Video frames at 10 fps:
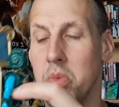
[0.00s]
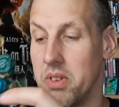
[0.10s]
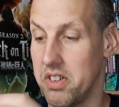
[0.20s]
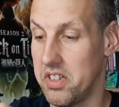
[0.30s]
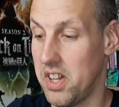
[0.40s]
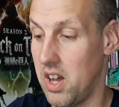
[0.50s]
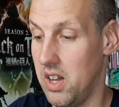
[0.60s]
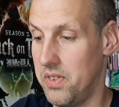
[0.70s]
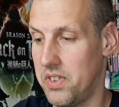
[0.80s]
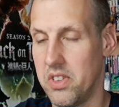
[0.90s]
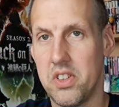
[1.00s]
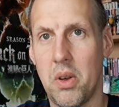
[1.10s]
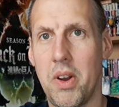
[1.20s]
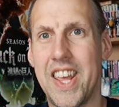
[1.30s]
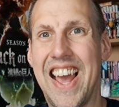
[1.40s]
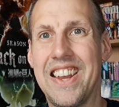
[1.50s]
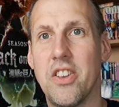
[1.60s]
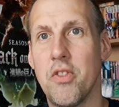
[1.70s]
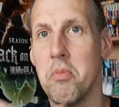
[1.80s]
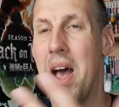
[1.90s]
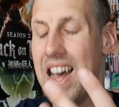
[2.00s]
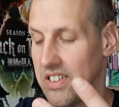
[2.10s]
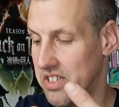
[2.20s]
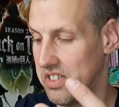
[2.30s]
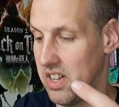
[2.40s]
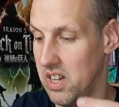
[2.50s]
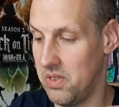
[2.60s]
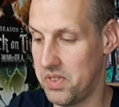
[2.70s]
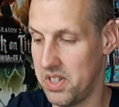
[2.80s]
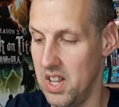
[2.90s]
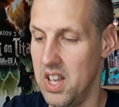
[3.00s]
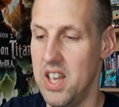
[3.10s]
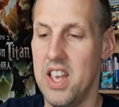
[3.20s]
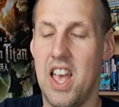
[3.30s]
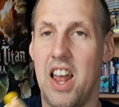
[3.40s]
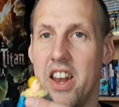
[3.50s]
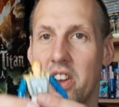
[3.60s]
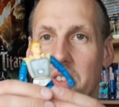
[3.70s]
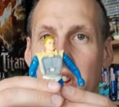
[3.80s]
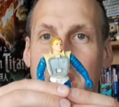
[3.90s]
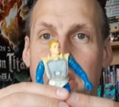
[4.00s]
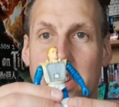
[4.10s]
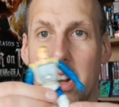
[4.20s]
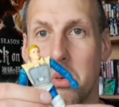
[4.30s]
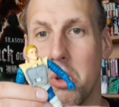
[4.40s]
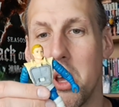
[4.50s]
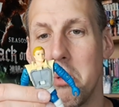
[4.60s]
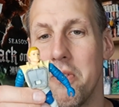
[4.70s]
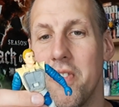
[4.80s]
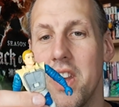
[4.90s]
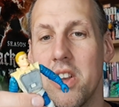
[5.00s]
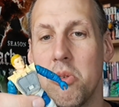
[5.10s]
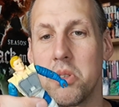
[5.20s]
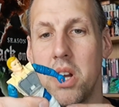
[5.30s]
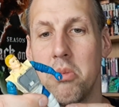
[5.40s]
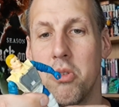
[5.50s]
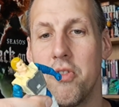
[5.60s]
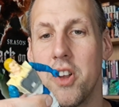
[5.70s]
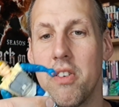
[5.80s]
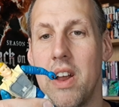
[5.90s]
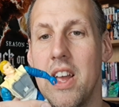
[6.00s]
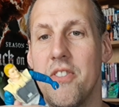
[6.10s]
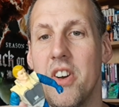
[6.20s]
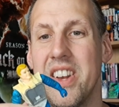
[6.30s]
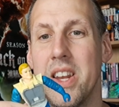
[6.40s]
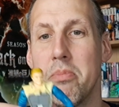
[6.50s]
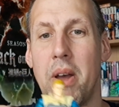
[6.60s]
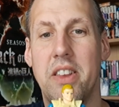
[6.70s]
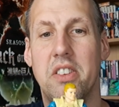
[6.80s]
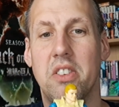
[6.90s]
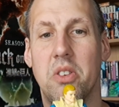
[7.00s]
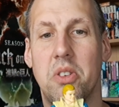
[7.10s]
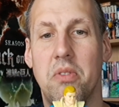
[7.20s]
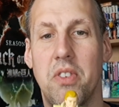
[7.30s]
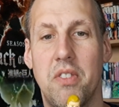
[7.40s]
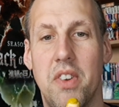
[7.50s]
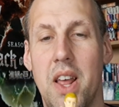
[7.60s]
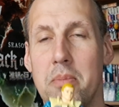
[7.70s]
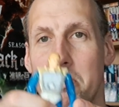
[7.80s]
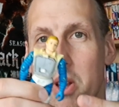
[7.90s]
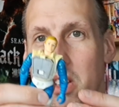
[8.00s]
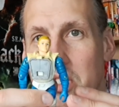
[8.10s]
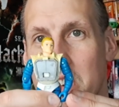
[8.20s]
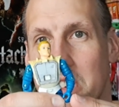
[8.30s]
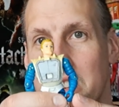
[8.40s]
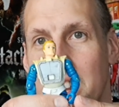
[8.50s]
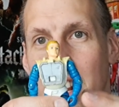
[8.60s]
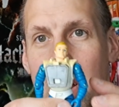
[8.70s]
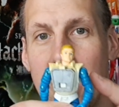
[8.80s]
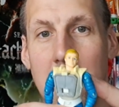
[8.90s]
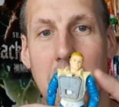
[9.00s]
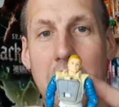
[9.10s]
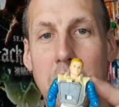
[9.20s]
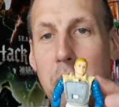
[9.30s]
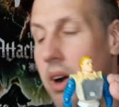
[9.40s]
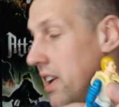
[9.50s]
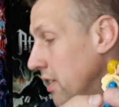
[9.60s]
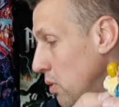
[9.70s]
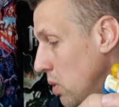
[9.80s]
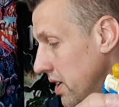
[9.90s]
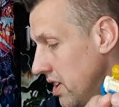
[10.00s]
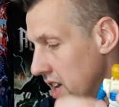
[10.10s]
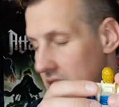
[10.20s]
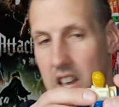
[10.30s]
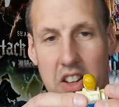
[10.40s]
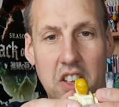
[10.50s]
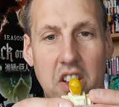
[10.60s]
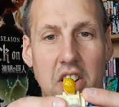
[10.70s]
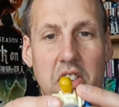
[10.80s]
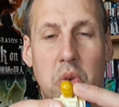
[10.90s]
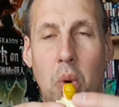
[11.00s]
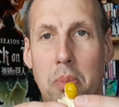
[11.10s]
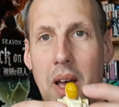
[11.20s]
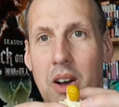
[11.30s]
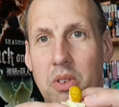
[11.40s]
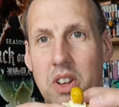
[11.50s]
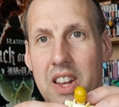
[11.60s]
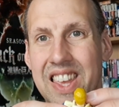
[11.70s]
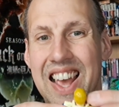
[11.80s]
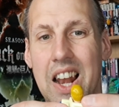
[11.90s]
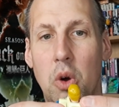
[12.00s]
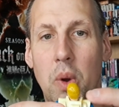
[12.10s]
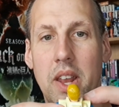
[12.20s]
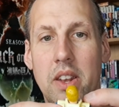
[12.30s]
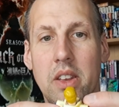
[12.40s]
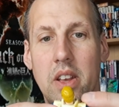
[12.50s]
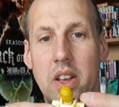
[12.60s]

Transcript: with the staffs, so only 8 of them had the staffs, and then obviously these guys would go with vehicles. I will figure out if I need bases or something for them. But as you can see, like, I would have to buy another one to kind of swap out the yellow in.